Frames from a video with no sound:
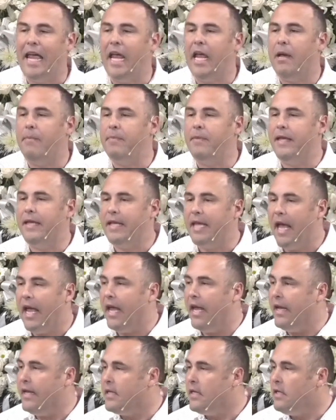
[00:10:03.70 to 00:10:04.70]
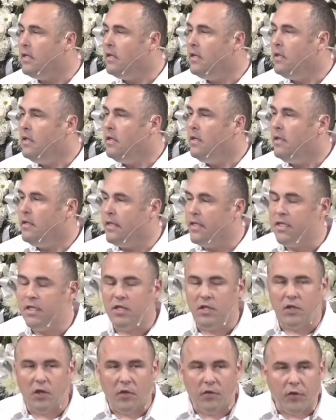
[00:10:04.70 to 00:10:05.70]
am the gate. This
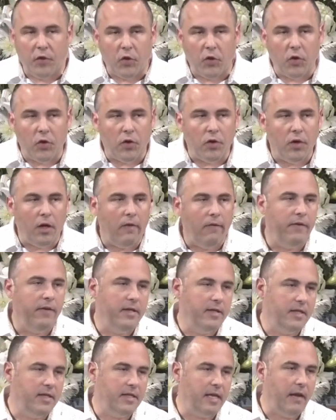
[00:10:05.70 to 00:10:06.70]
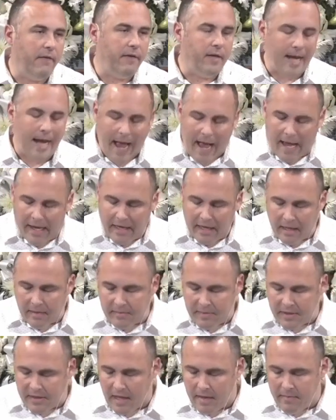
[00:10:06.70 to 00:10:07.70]
is the third of his seven I
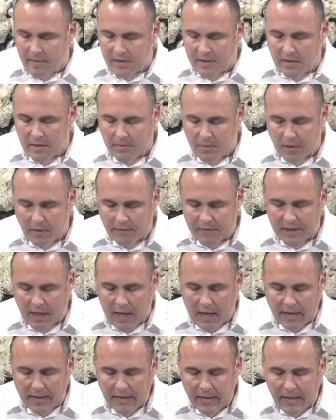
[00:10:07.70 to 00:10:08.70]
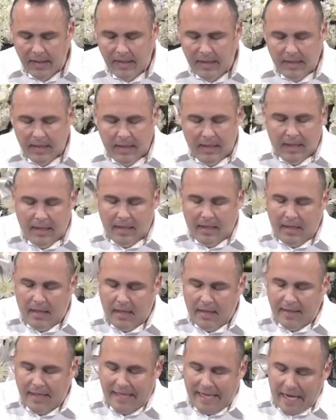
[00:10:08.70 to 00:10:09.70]
am statements in the book of John.
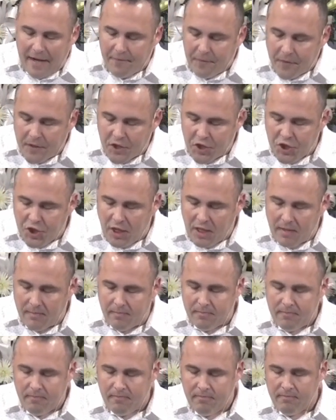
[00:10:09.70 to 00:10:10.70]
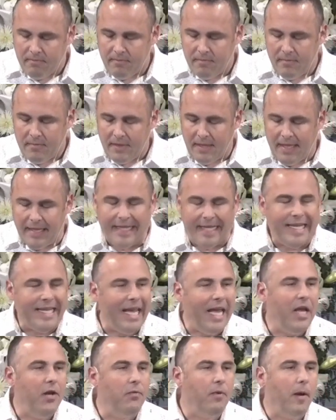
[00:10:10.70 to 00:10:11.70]
The gate for the sheep. The
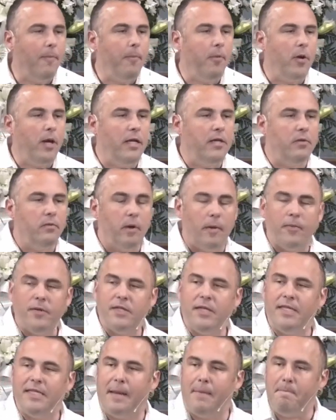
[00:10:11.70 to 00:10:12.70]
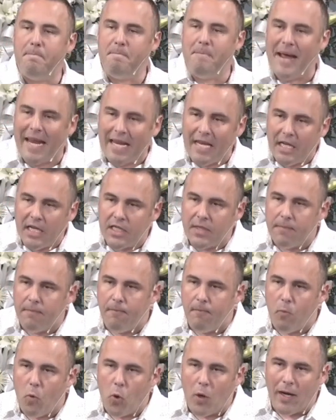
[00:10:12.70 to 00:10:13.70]
gate represents a mechanism
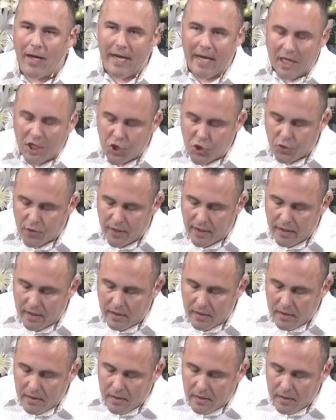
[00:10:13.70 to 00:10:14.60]
for entry